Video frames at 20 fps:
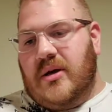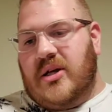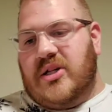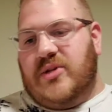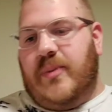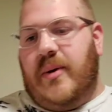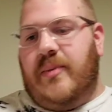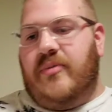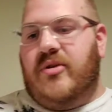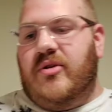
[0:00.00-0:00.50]

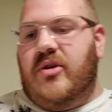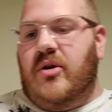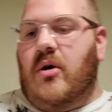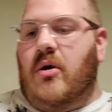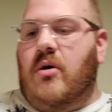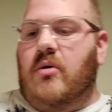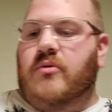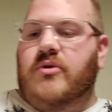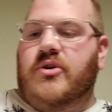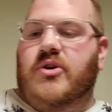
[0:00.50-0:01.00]
Because people think,
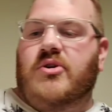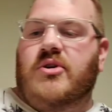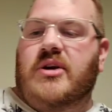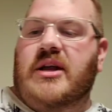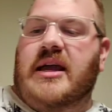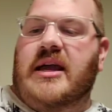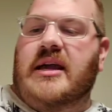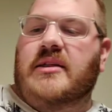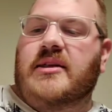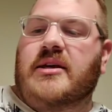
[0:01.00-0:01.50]
oh, you're
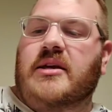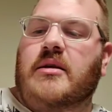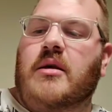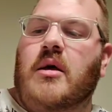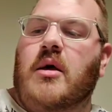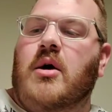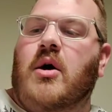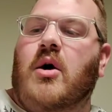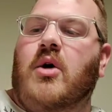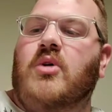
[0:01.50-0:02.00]

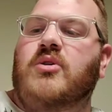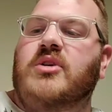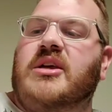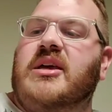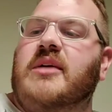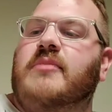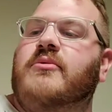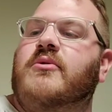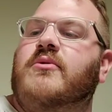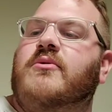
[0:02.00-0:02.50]
inhaling all the
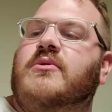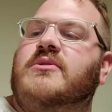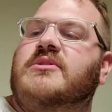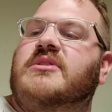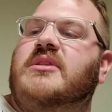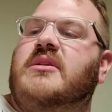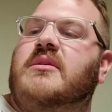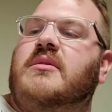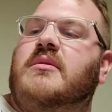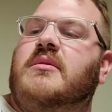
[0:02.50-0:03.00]

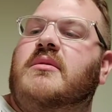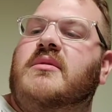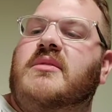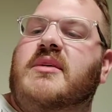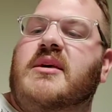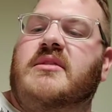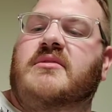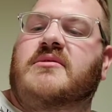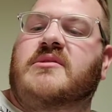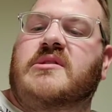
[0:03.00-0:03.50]
chemicals
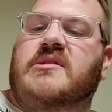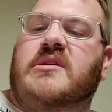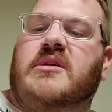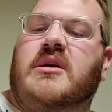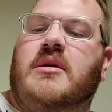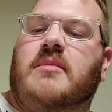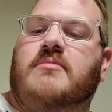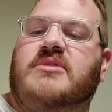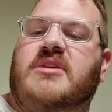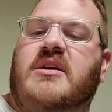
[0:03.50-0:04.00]
that
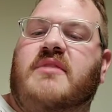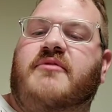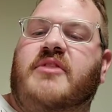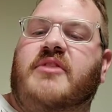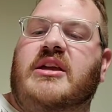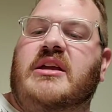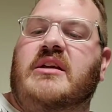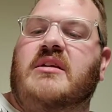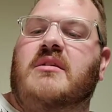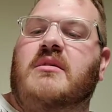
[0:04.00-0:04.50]
comes off
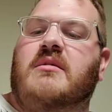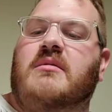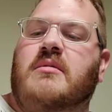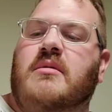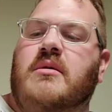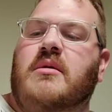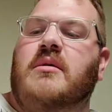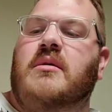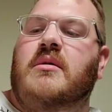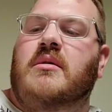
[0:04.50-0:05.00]
of here.
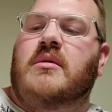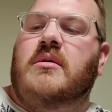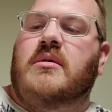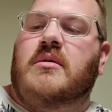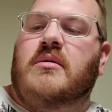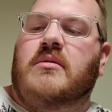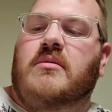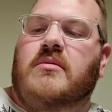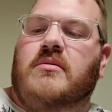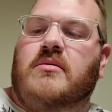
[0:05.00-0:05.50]

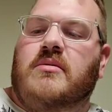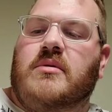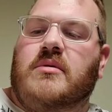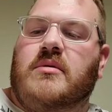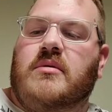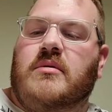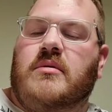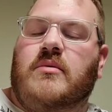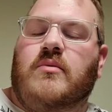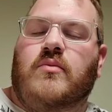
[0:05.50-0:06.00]

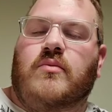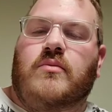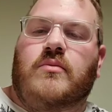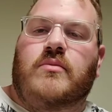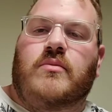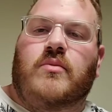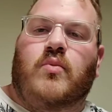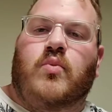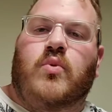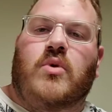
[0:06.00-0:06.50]
Well,
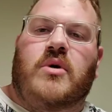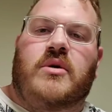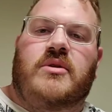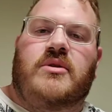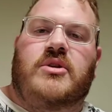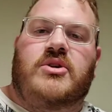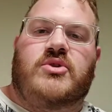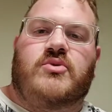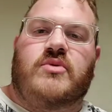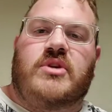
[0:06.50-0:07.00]

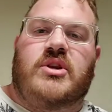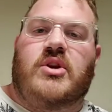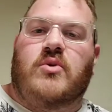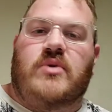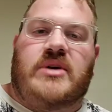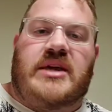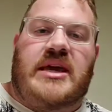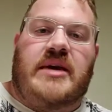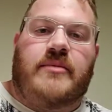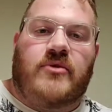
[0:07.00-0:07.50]
one, there's really
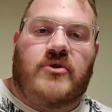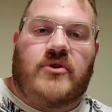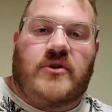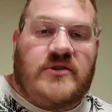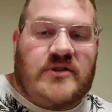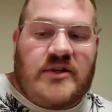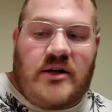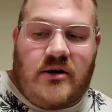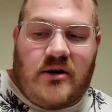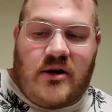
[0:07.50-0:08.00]
no
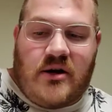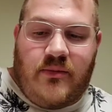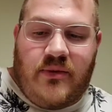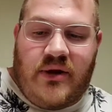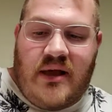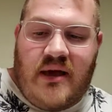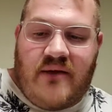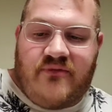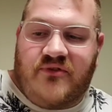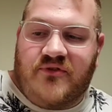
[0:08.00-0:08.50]
chemicals that are
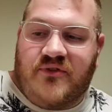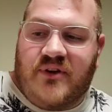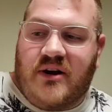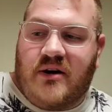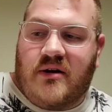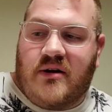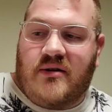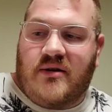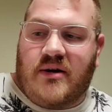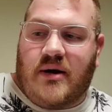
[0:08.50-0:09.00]
coming off of
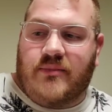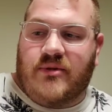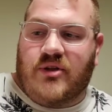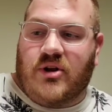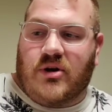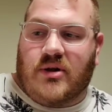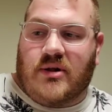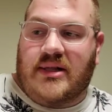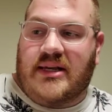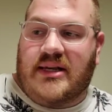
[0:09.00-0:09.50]
here. I mean,
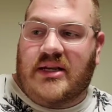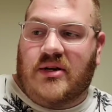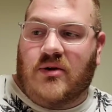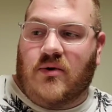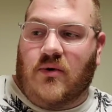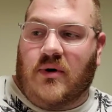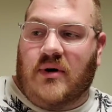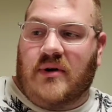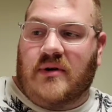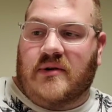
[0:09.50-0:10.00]
they're
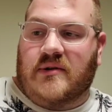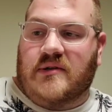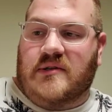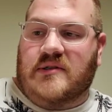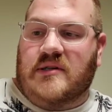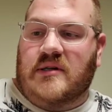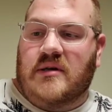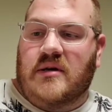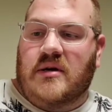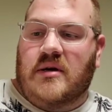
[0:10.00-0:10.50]
clean
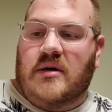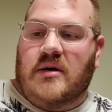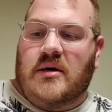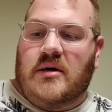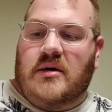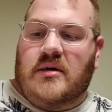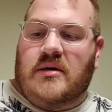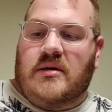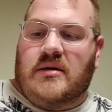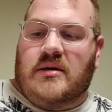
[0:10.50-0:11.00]
coils.
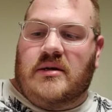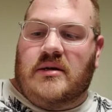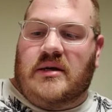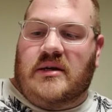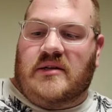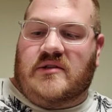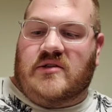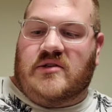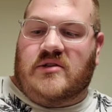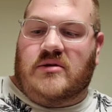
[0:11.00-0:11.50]

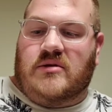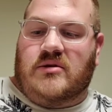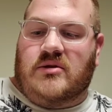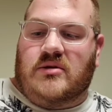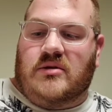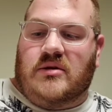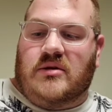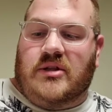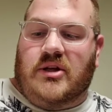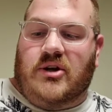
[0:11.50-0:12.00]
It's
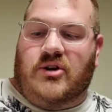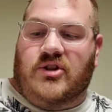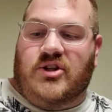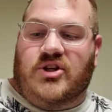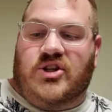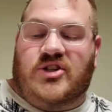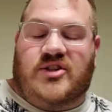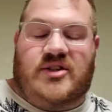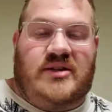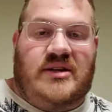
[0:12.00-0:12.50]

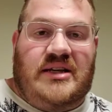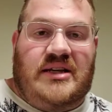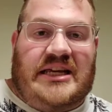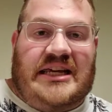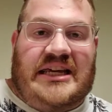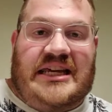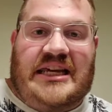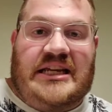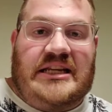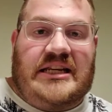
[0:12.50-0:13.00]
literally just
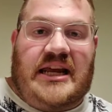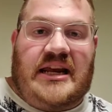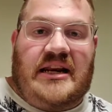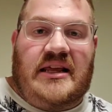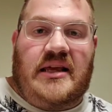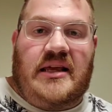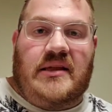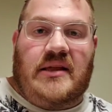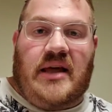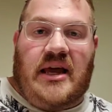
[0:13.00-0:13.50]
heat.
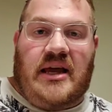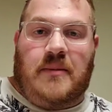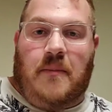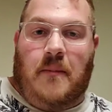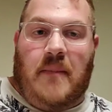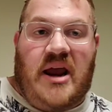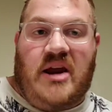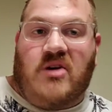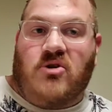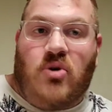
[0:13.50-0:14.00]
Any like
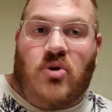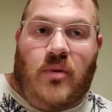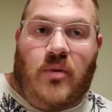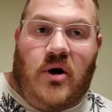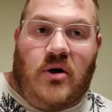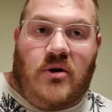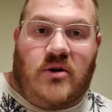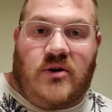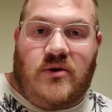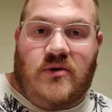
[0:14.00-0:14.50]

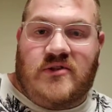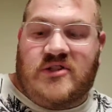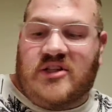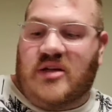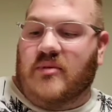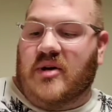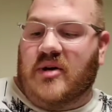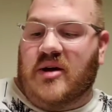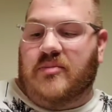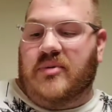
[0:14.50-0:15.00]
micromolecules
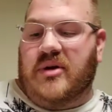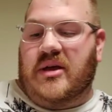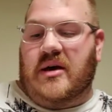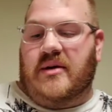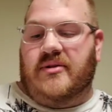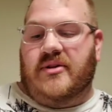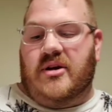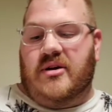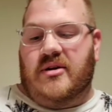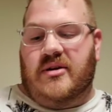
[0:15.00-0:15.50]
that might be
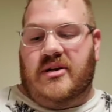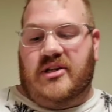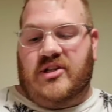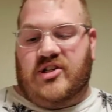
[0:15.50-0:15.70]
on there,